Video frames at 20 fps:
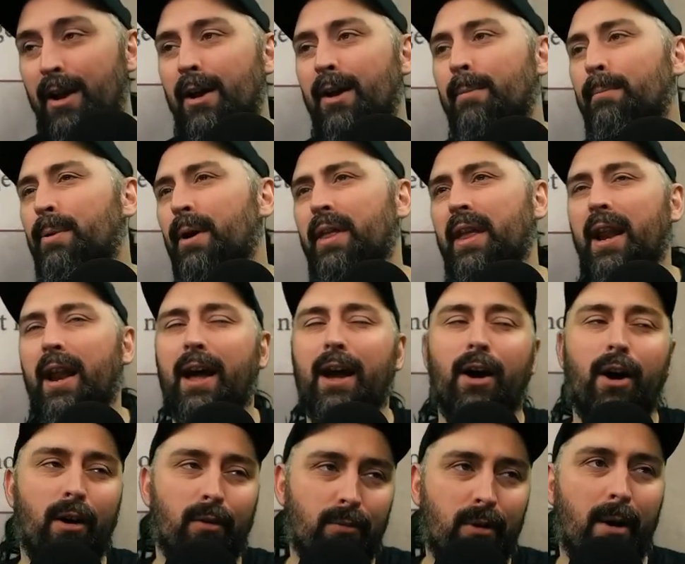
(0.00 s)
But you're like,
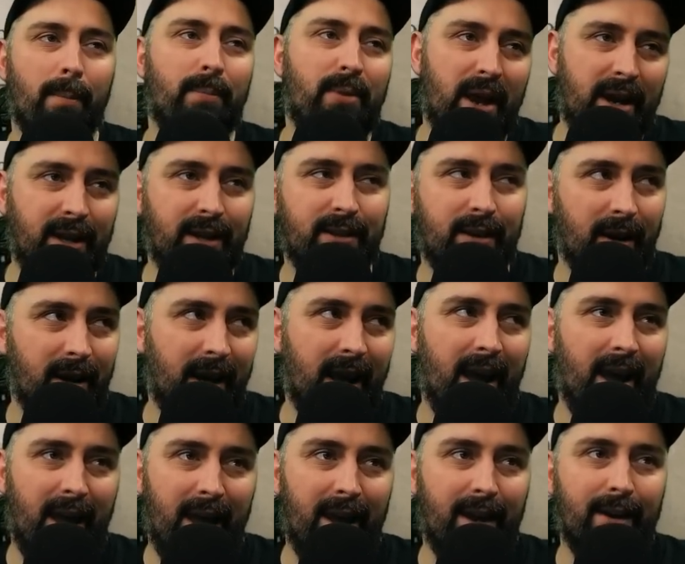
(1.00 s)
oh, Rob, then he's going to get
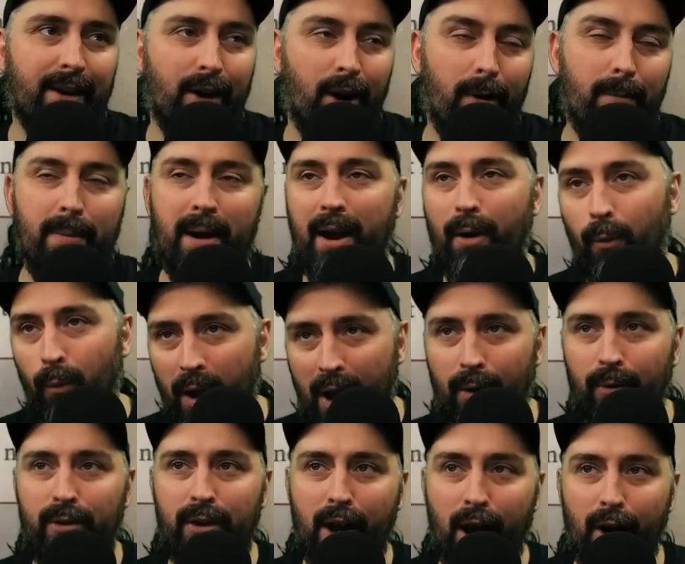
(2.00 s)
hit in combat. Well,
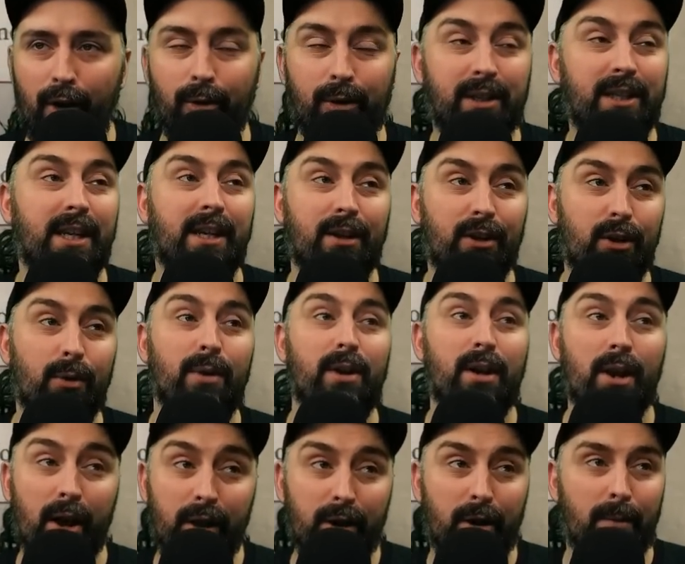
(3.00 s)
no, because he can do
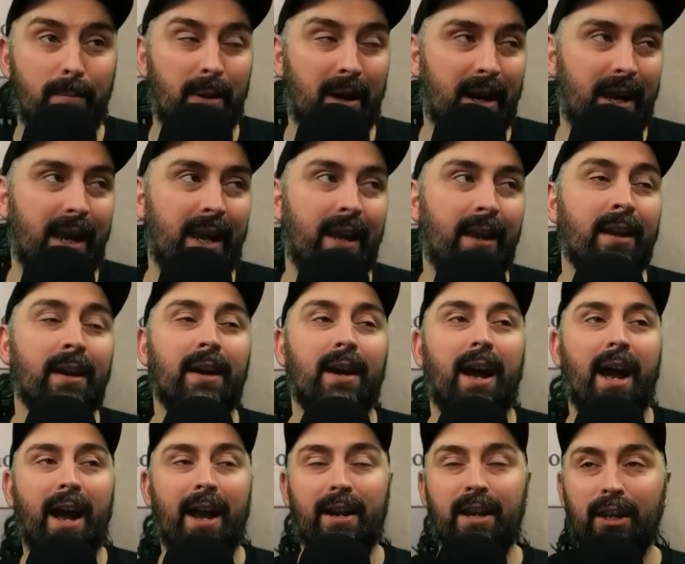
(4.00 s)
another ability,
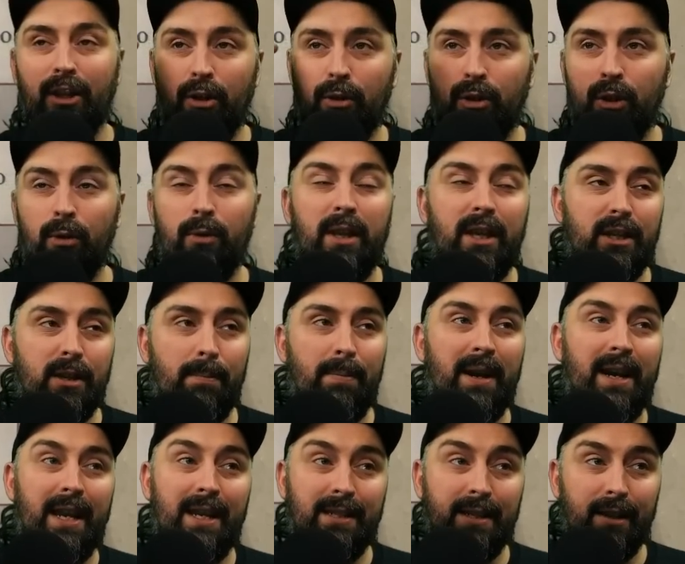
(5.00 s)
and you do these
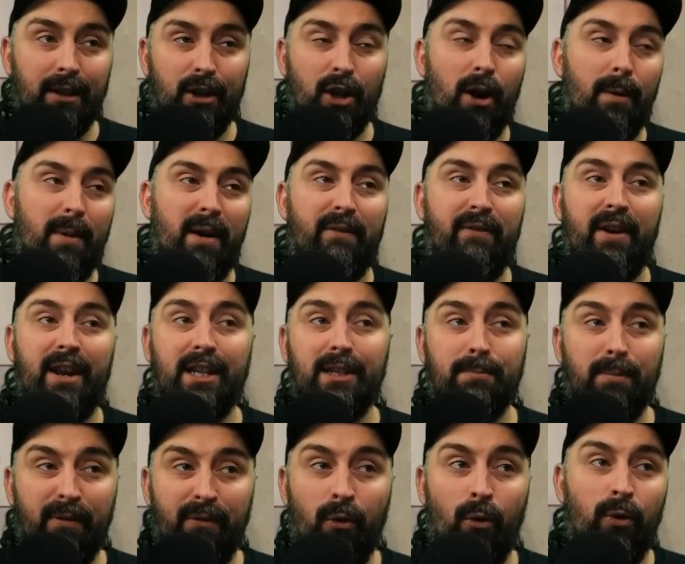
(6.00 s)
abilities in the combat phase
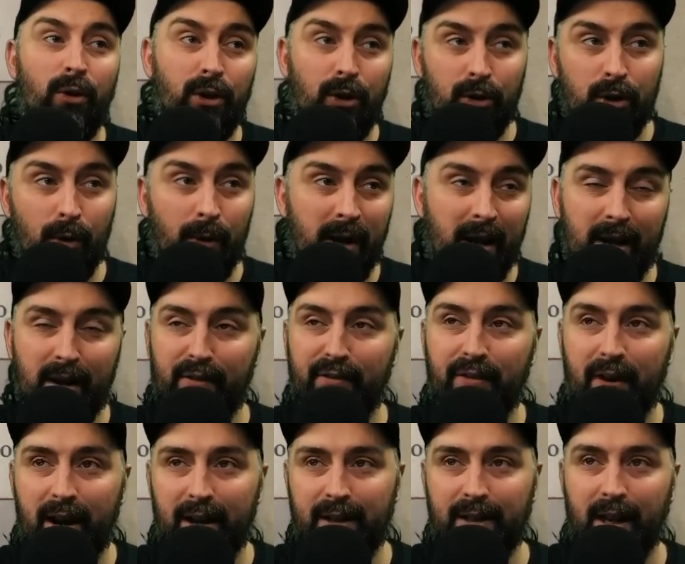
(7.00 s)
before you're doing any
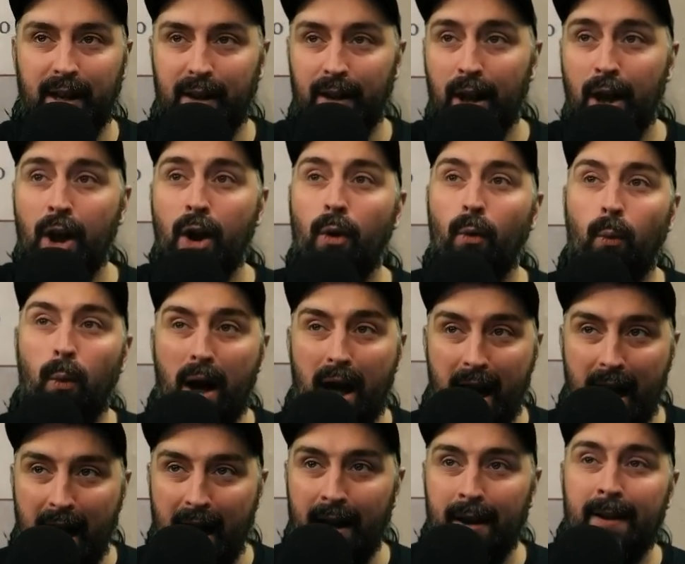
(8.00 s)
fighting,
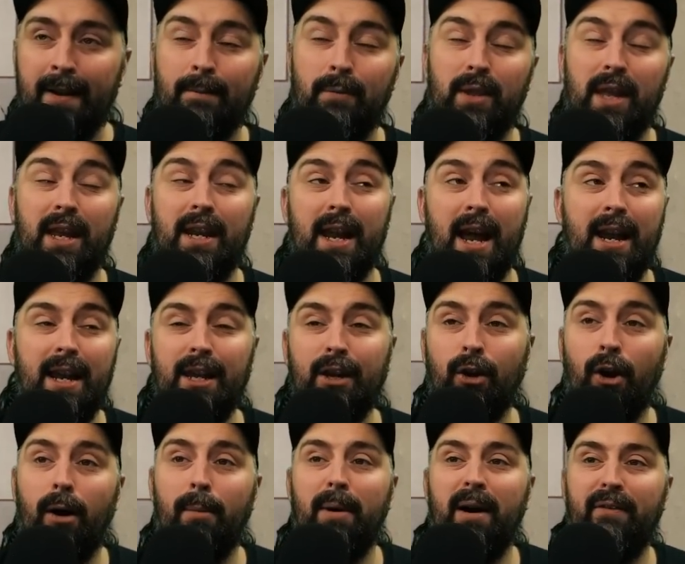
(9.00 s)
where in any
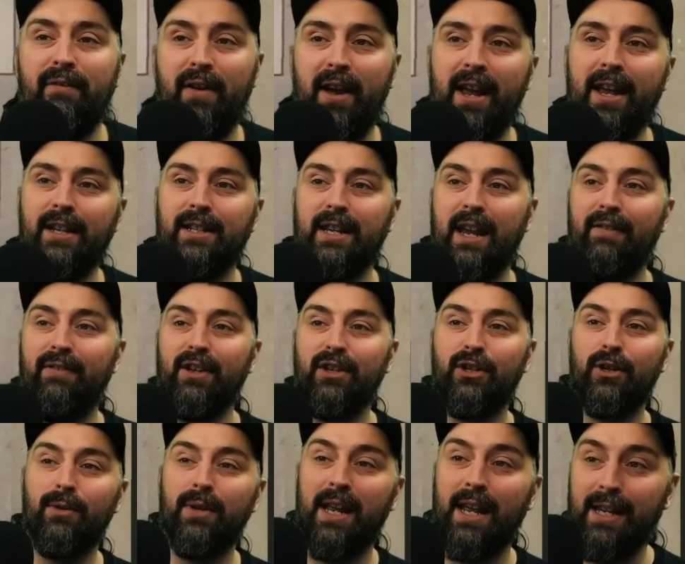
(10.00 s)
combat phase, if this
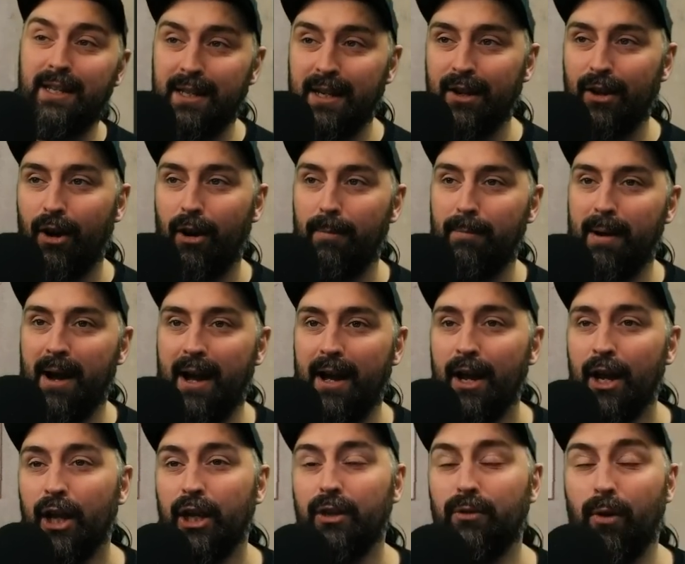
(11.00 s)
unit is in combat,
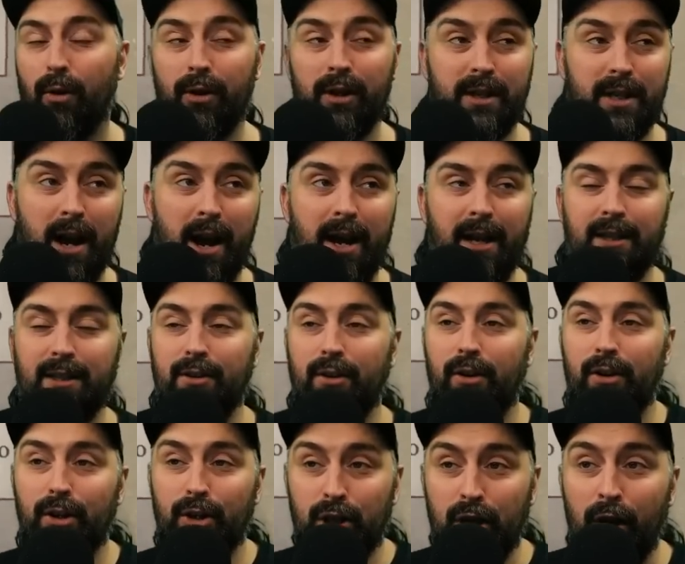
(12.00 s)
you roll a dice, and on
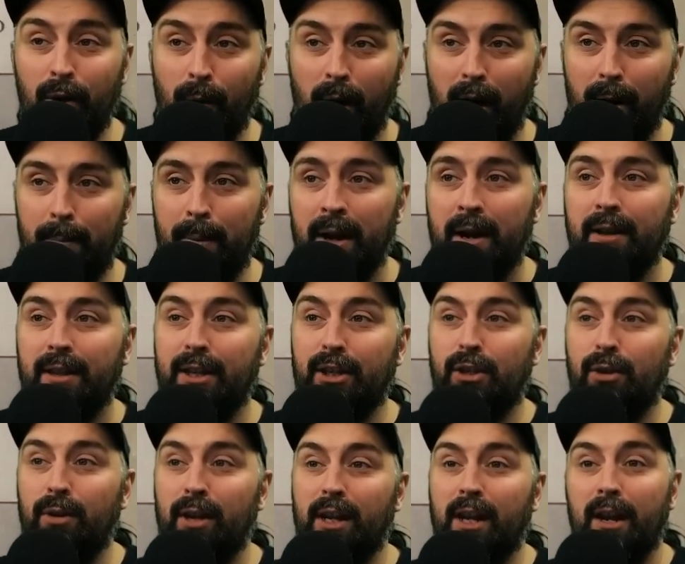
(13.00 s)
a 2-up, this
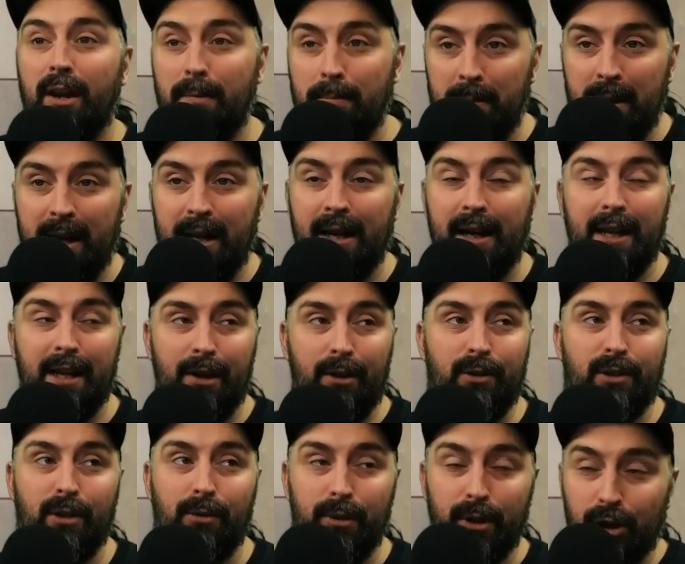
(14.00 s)
unit can immediately use
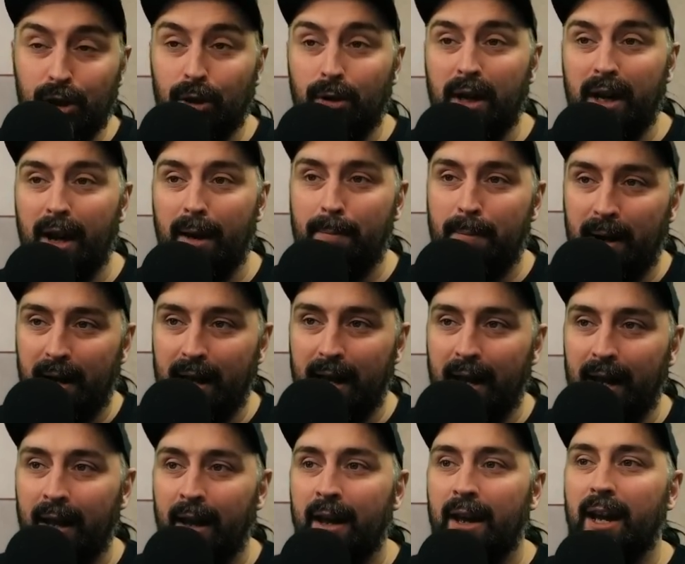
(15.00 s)
the retreat ability
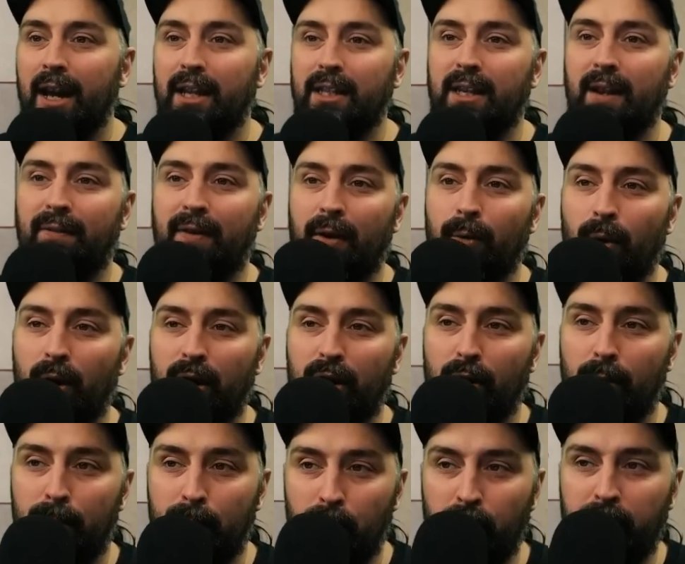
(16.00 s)
as if it were your
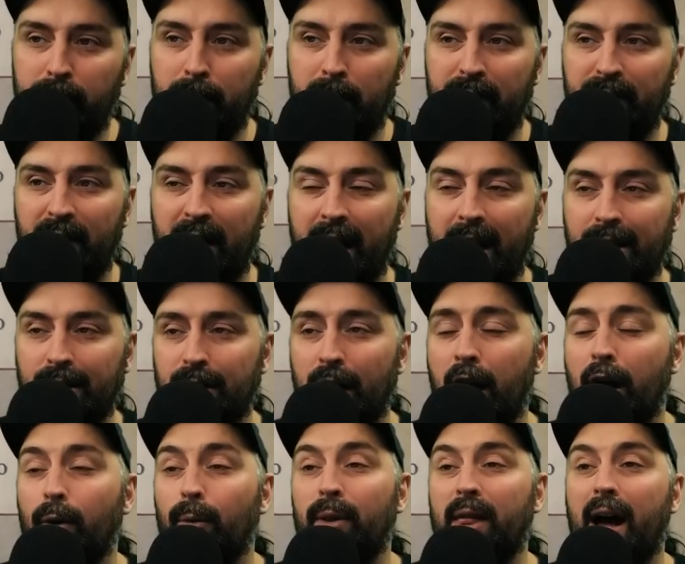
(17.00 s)
movement phase
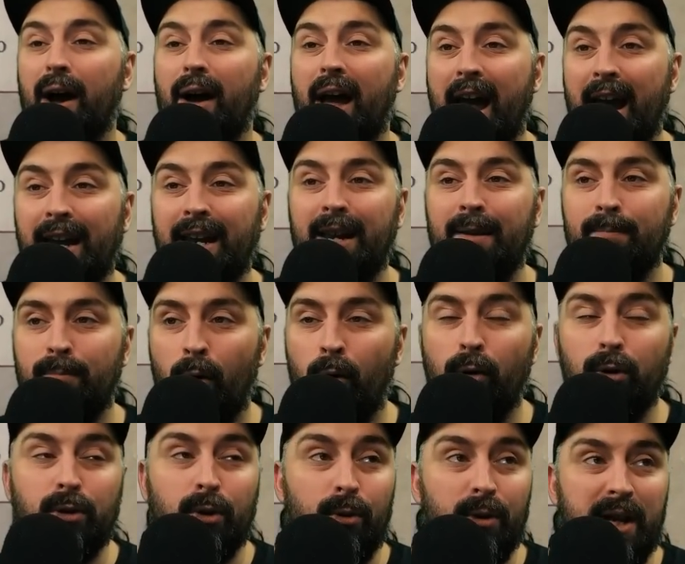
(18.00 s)
without any
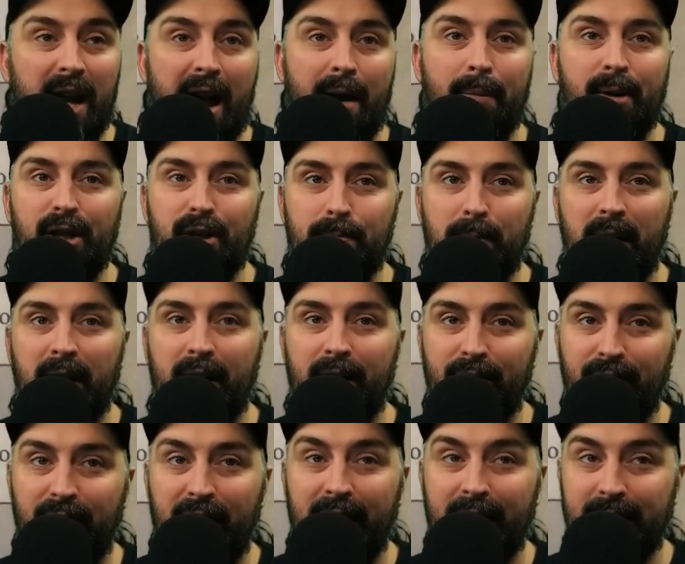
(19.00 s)
mortal damage being
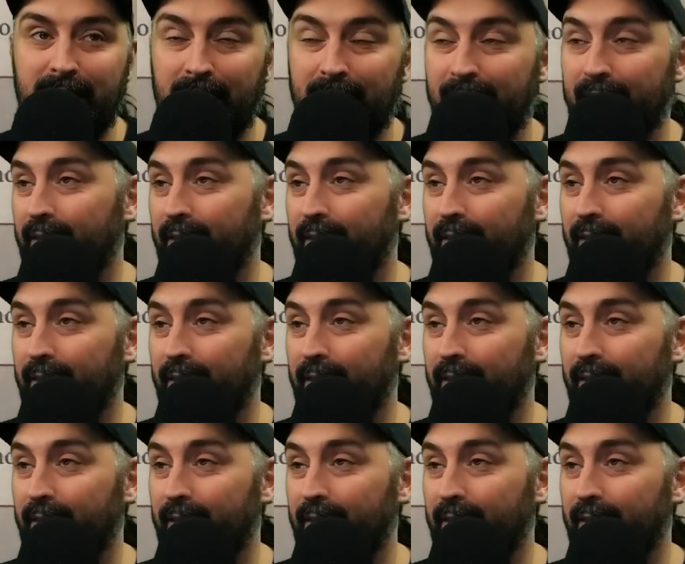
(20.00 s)
inflicted.